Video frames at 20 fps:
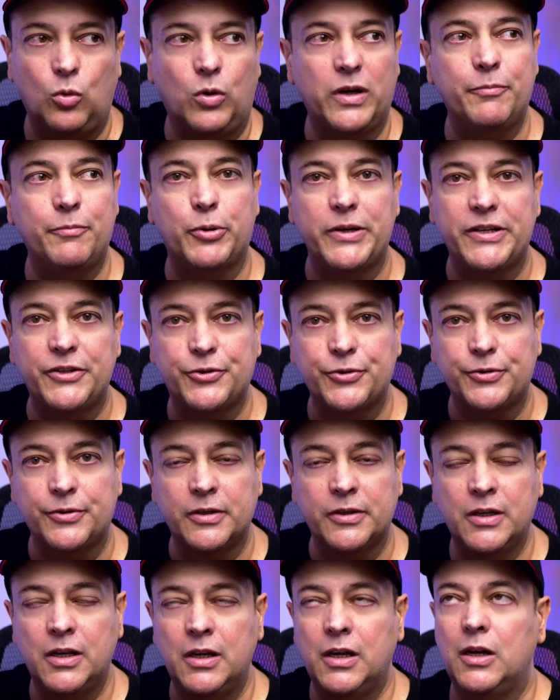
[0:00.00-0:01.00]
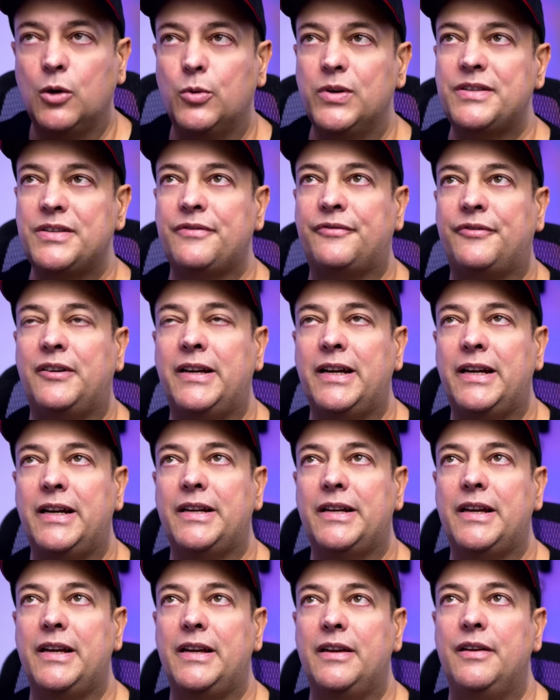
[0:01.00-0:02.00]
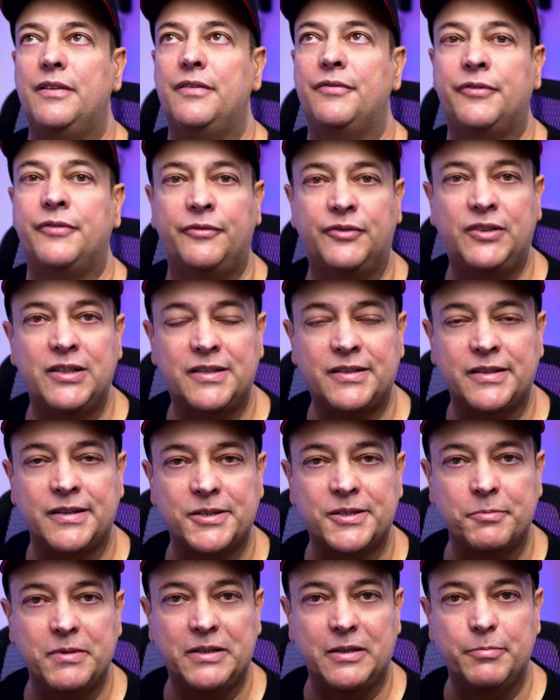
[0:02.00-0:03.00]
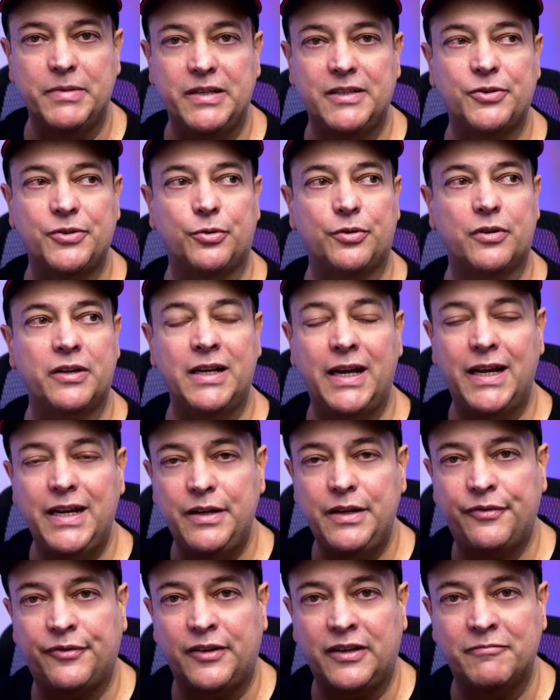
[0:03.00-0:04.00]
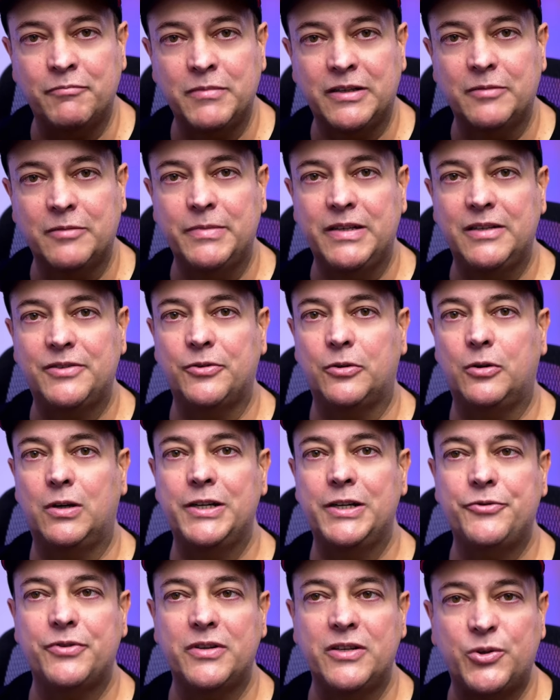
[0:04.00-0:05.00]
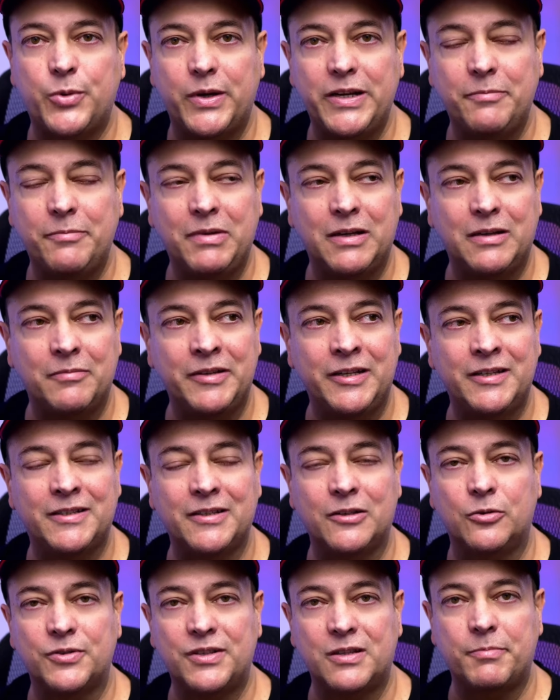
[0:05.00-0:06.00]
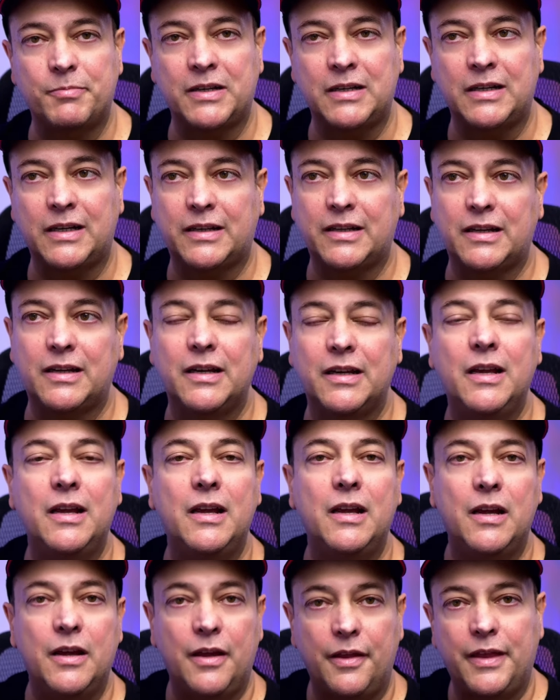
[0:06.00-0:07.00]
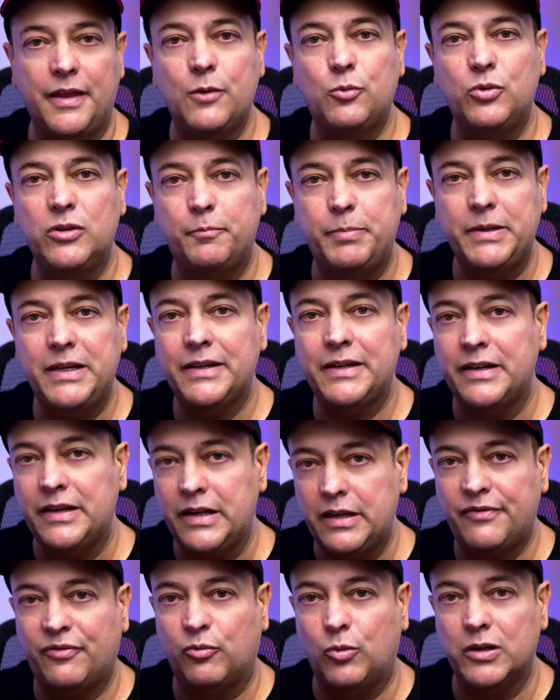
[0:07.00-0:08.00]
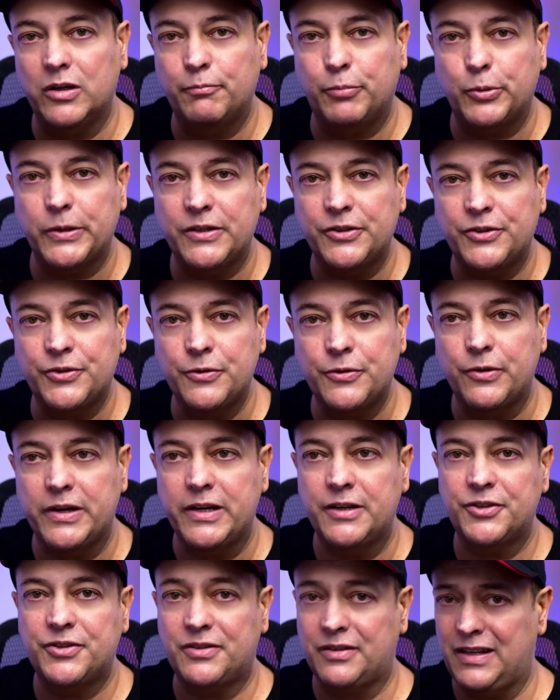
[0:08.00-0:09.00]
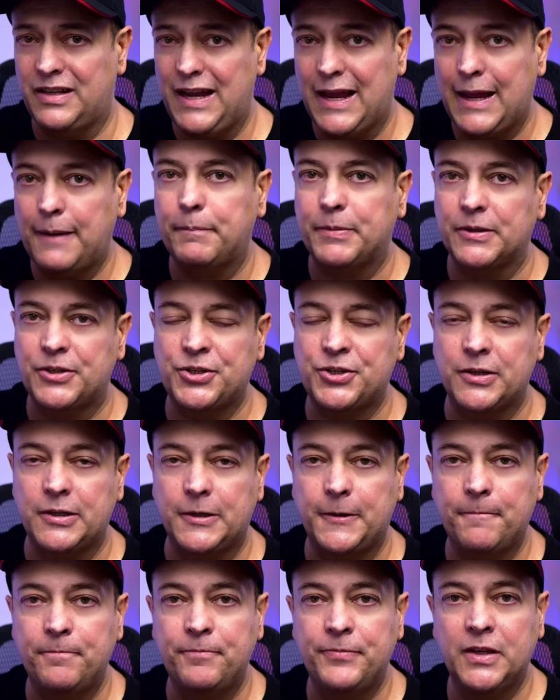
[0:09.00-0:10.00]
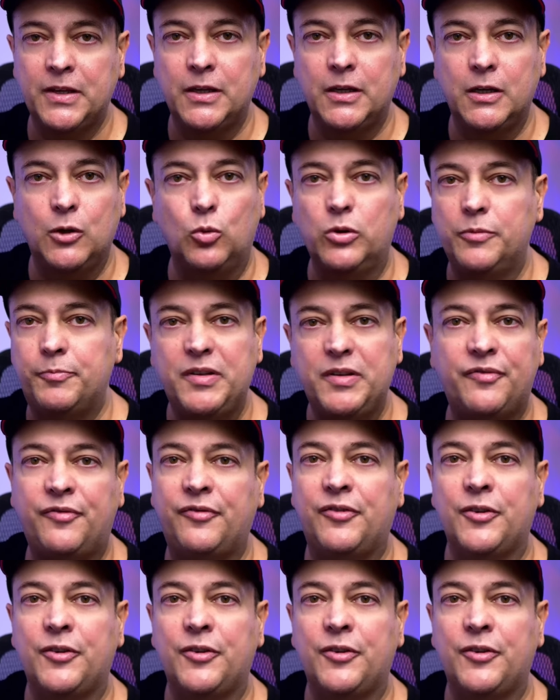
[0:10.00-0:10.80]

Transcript: or 1.2, whereas if I had a 56 millimeter or an 85 millimeter or 120 millimeter or something like that, they would be at an f1.2 range. So the aperture would be